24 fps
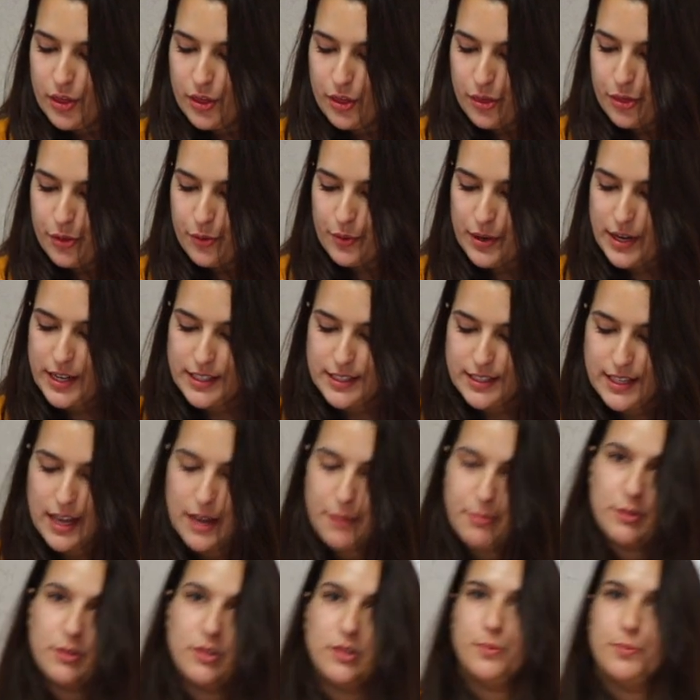3
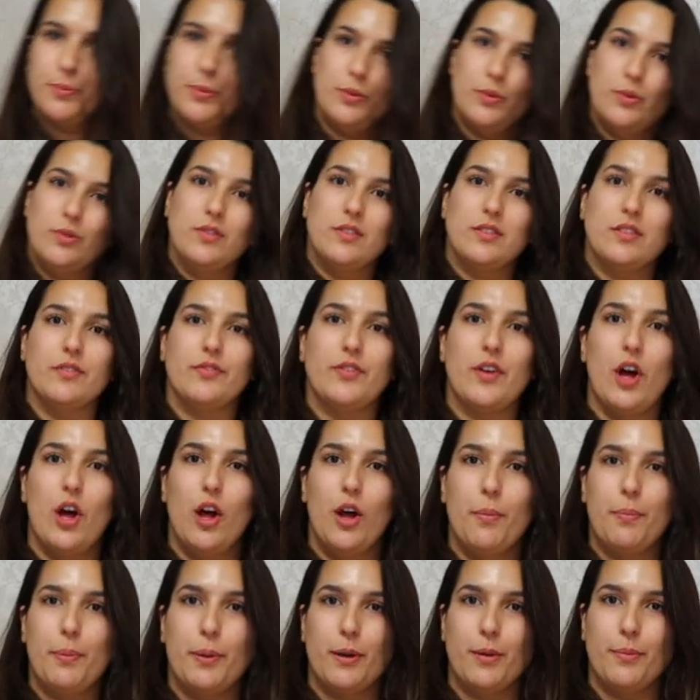tablespoons of
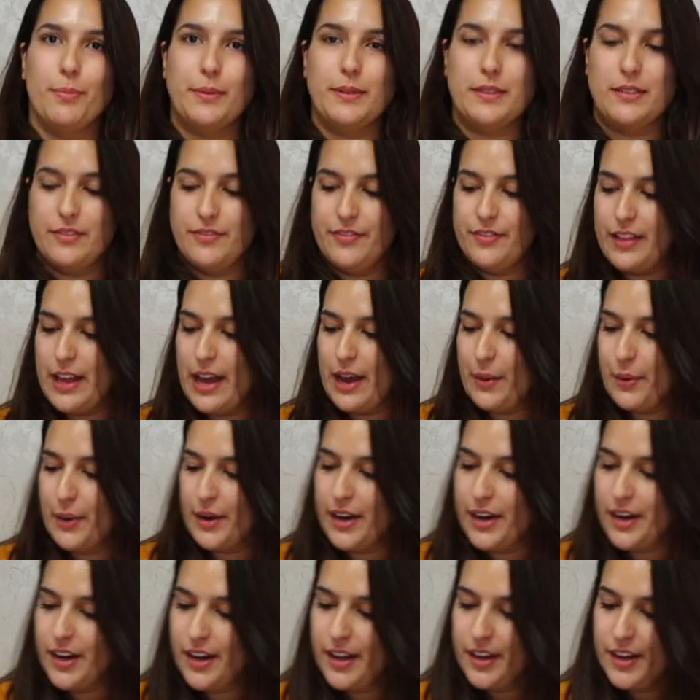all-purpose
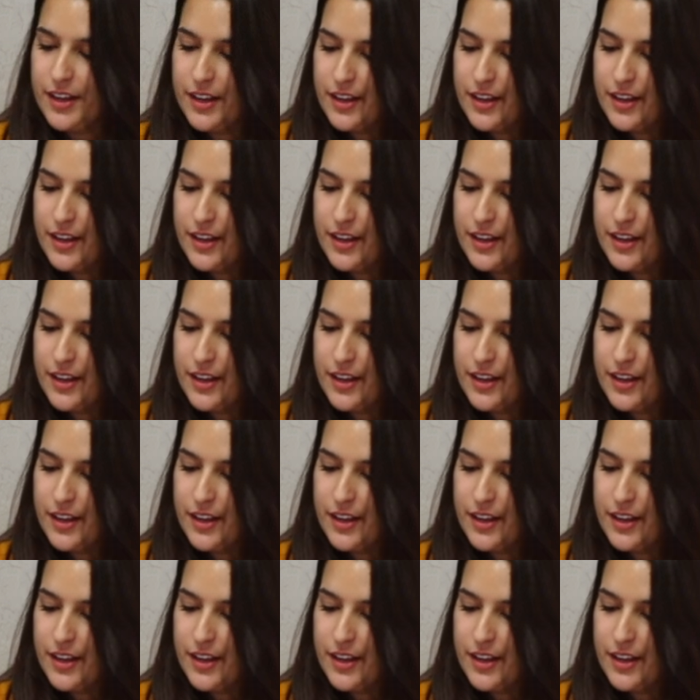flour,